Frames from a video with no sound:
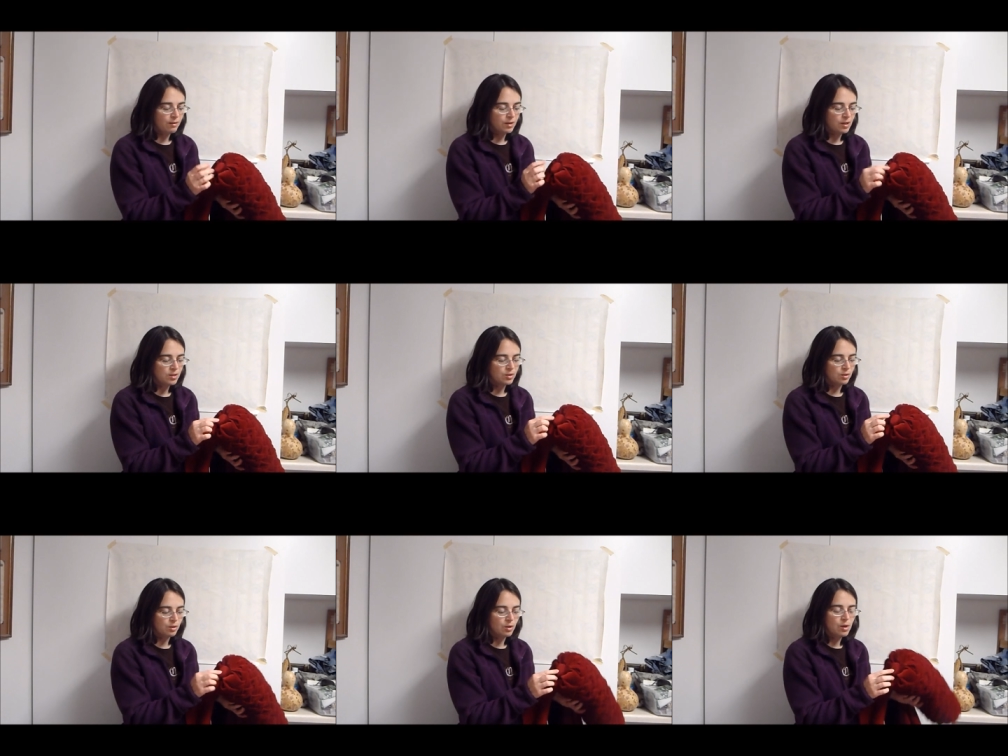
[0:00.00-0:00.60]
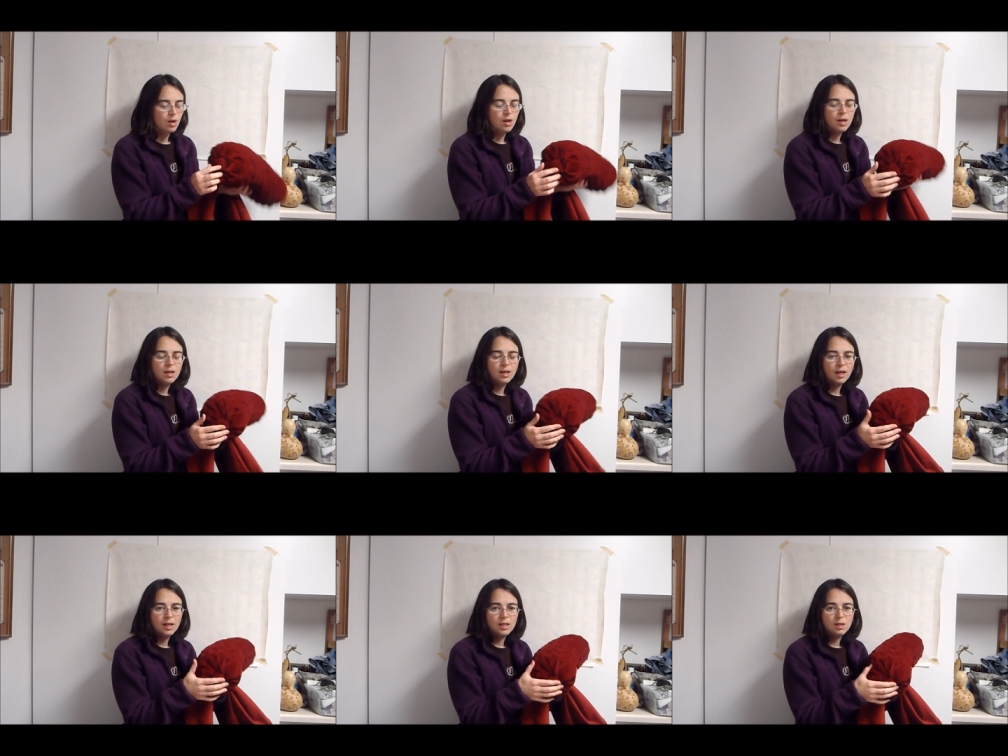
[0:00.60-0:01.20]
And these are
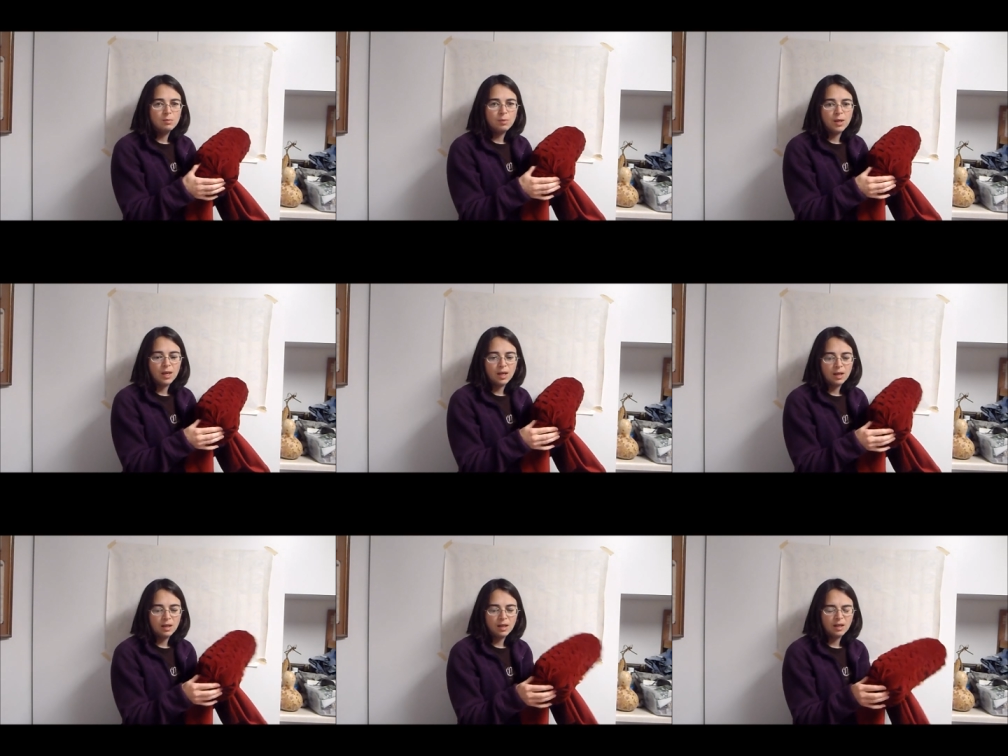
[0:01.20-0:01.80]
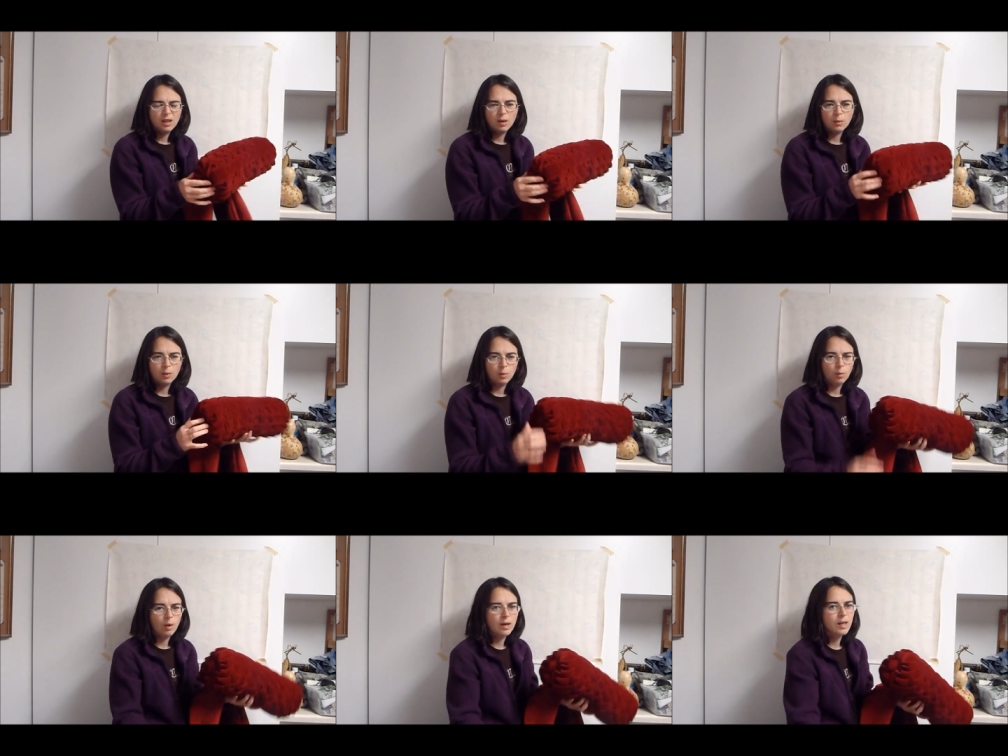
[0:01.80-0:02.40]
nice big, I think they
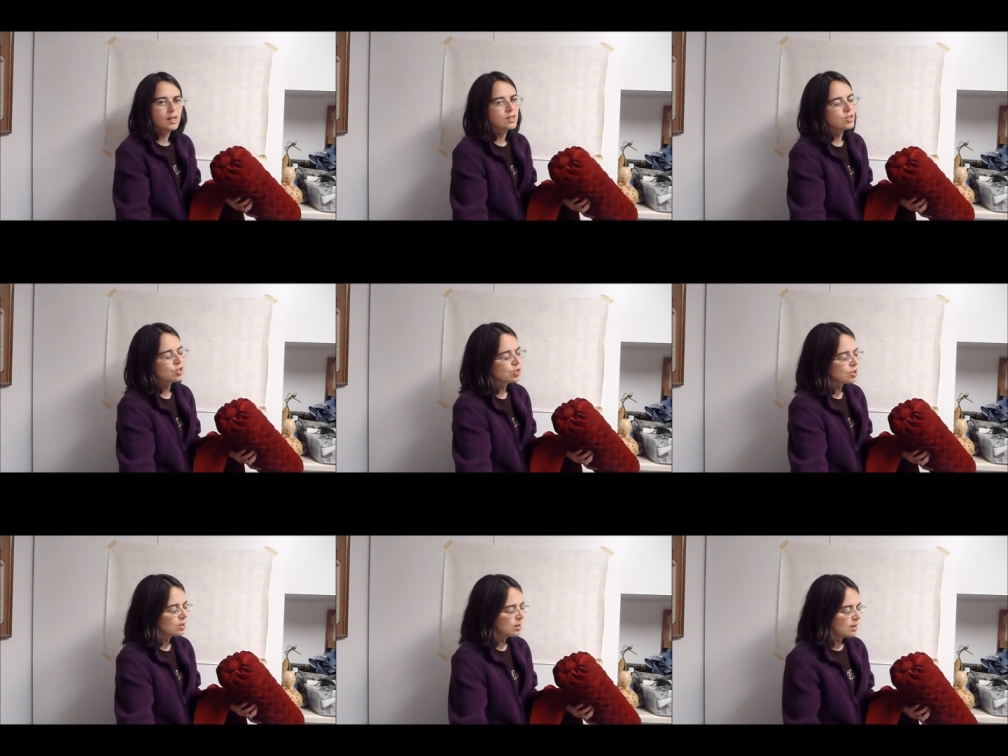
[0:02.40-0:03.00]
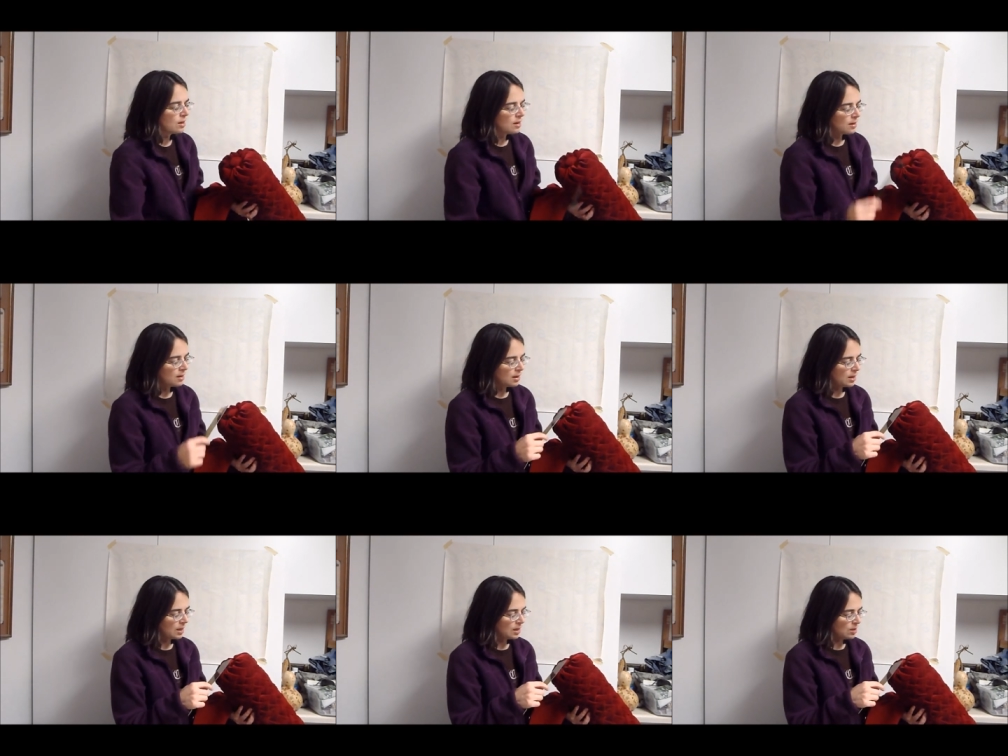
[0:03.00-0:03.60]
were one inch
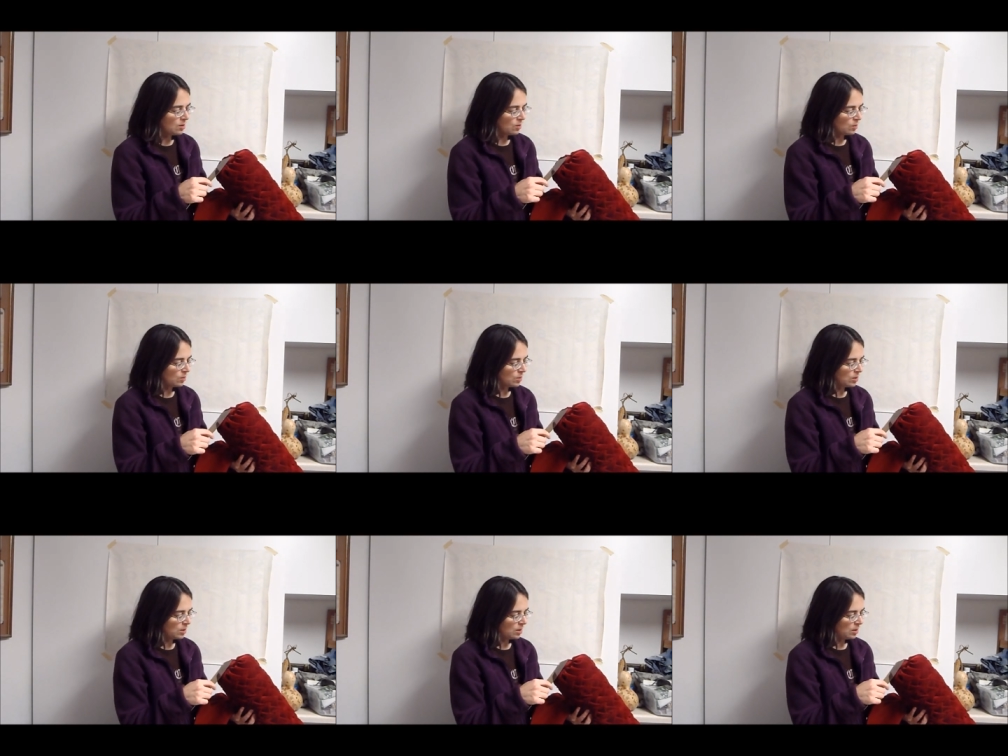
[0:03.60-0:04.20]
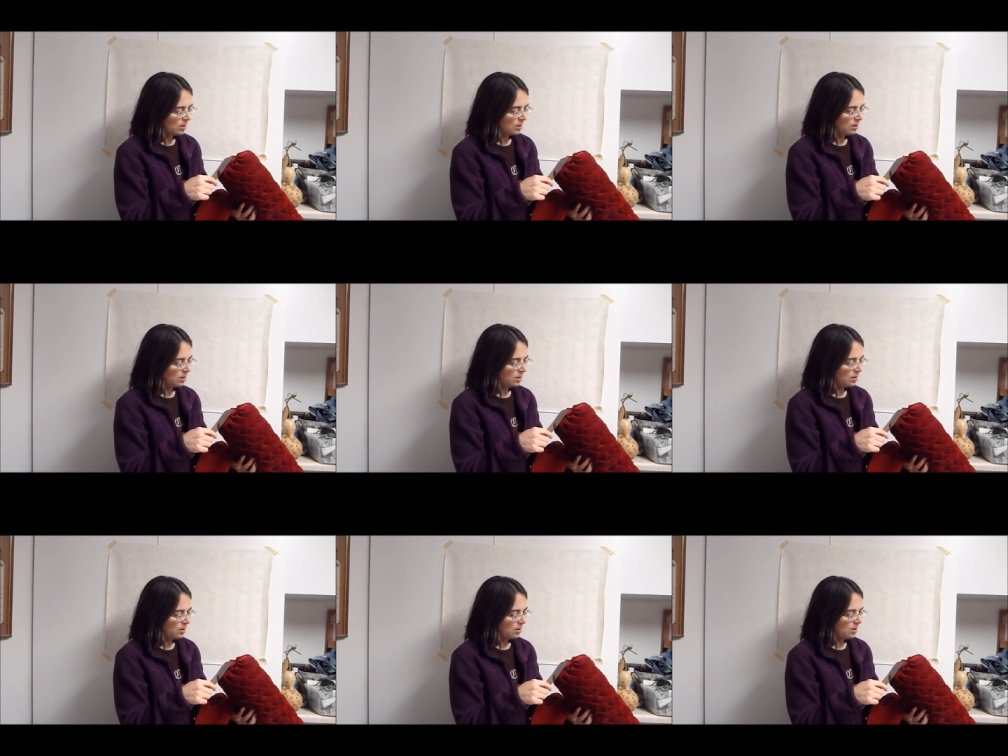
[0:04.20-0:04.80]
that I used.
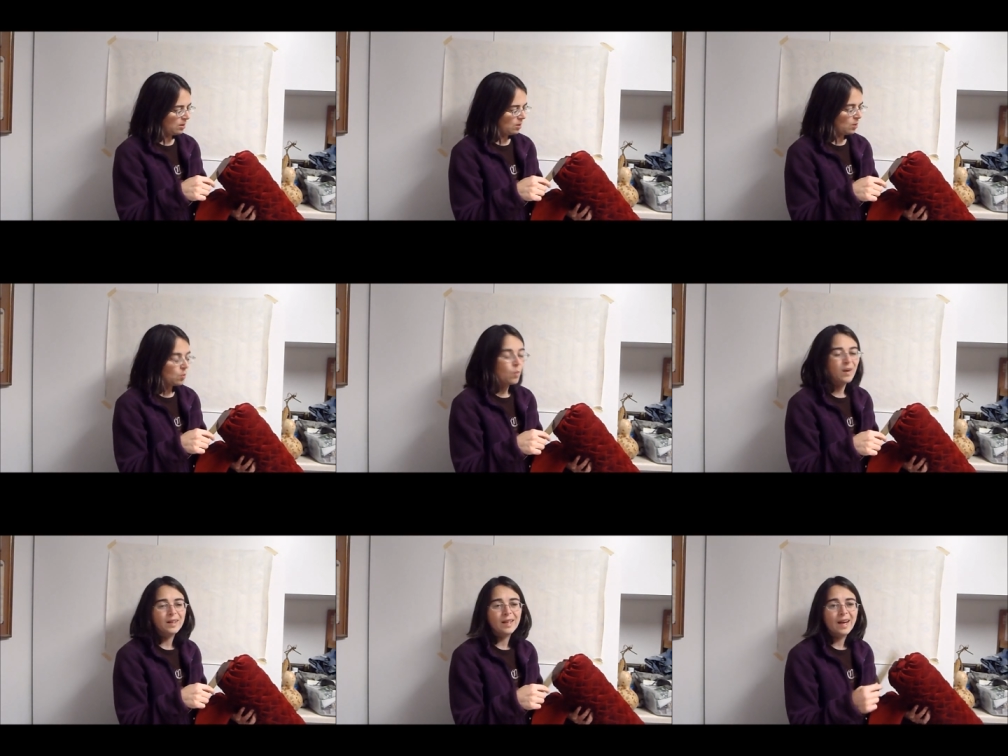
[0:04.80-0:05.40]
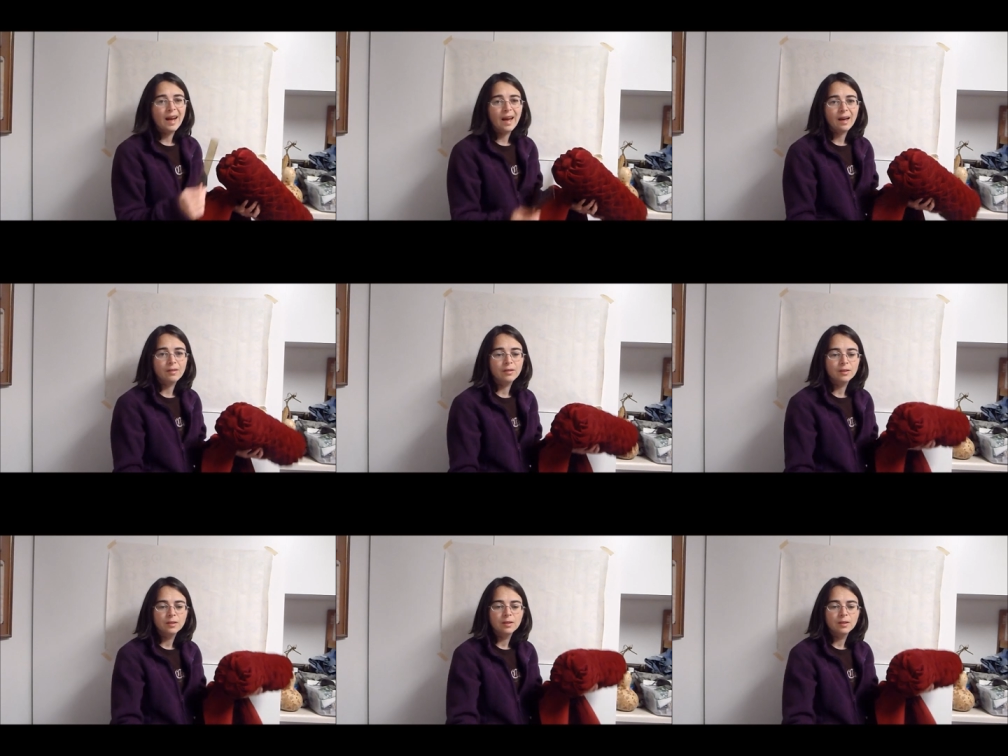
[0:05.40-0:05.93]
One and a half.